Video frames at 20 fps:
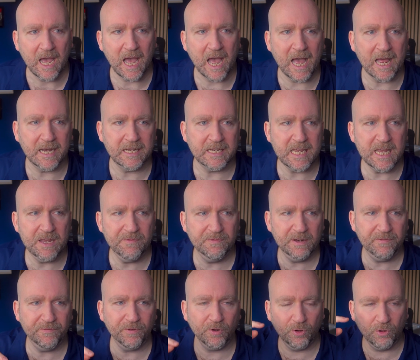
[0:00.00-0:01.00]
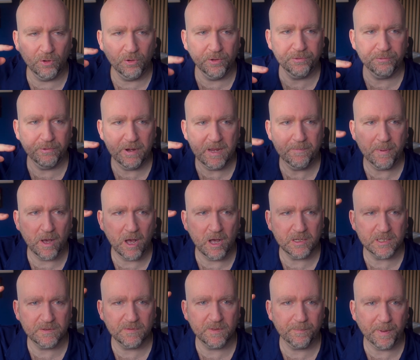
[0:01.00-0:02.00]
and even if all 3
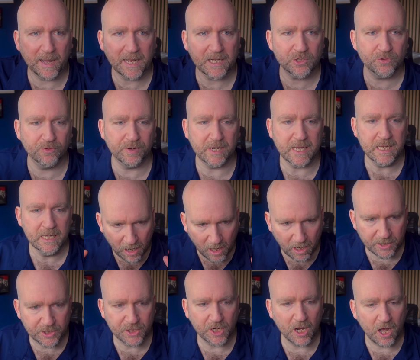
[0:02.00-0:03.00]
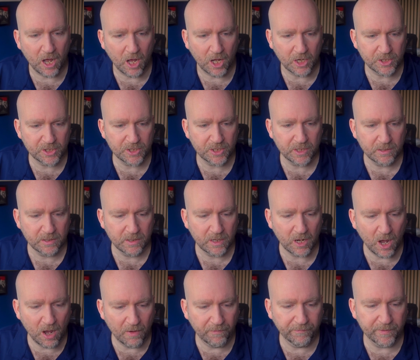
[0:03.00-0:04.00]
bars of the battery are charged,
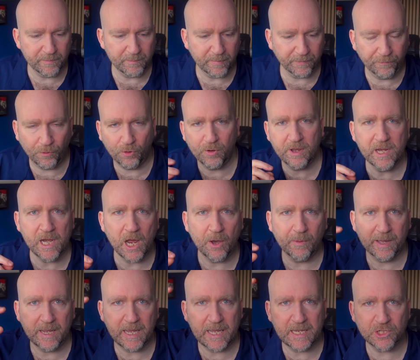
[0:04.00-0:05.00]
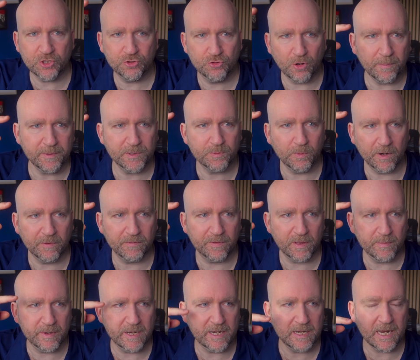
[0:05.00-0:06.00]
often before you know it, it's dropped one of
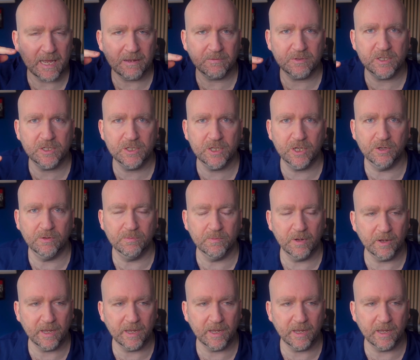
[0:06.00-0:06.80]
them and you're down to 2.